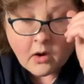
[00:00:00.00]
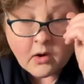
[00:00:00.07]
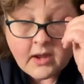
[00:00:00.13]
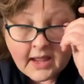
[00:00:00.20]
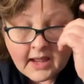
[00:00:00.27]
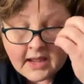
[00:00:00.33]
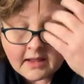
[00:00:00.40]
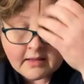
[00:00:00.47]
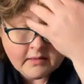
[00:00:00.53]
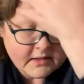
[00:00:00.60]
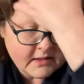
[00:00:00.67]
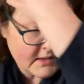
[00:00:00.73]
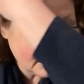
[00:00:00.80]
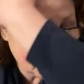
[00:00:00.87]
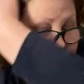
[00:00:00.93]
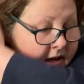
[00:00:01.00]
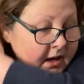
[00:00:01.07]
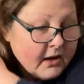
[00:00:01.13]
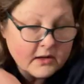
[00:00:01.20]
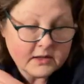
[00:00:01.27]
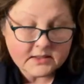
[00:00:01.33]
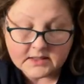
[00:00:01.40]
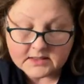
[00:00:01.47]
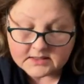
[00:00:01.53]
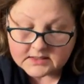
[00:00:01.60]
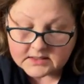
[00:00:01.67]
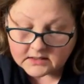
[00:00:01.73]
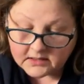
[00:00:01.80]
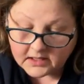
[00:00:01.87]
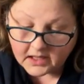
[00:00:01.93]
Okay, let's see here. It says
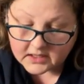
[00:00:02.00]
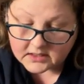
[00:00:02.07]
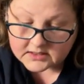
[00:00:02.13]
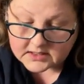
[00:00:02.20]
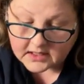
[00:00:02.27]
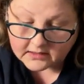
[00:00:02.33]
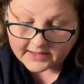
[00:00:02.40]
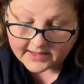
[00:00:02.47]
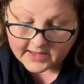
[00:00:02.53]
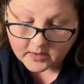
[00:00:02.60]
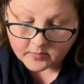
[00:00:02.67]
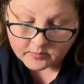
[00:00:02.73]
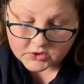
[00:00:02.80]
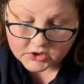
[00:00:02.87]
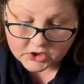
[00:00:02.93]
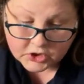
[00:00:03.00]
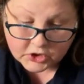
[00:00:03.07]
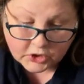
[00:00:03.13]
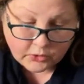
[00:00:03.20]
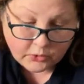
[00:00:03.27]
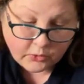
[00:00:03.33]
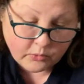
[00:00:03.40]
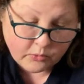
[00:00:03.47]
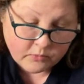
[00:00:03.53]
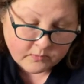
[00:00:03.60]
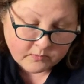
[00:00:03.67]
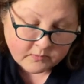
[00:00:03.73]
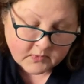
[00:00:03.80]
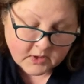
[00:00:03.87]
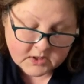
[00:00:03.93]
Deluxe Lamb Chew.
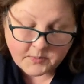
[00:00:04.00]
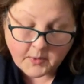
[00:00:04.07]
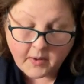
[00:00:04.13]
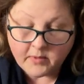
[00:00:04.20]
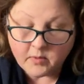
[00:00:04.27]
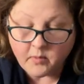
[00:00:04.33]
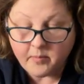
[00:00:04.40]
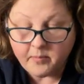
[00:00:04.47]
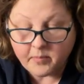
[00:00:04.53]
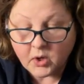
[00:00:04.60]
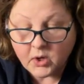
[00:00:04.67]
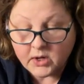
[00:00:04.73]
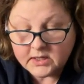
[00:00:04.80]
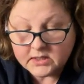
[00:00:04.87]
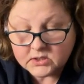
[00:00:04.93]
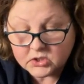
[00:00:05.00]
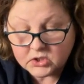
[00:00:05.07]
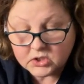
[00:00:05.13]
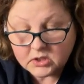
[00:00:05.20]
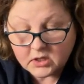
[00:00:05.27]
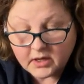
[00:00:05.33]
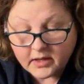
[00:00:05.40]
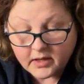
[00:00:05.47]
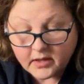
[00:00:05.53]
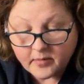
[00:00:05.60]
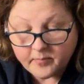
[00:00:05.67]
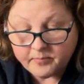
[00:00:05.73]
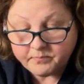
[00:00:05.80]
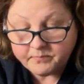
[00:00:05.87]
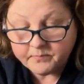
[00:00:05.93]
That's probably what Murray's
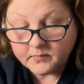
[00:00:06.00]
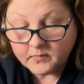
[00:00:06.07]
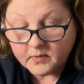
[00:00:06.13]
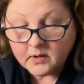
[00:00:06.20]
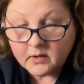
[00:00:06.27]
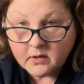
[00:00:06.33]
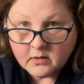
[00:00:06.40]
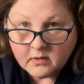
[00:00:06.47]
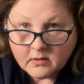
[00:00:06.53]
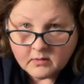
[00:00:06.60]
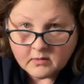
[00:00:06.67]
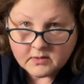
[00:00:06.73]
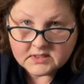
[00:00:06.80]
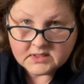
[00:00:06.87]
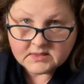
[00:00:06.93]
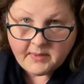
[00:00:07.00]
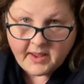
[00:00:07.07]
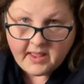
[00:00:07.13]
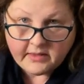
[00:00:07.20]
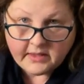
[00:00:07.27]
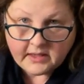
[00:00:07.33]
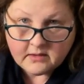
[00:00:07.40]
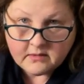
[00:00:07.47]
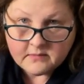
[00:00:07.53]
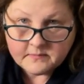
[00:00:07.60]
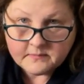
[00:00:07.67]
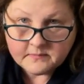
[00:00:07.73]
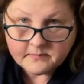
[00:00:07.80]
um, smelling.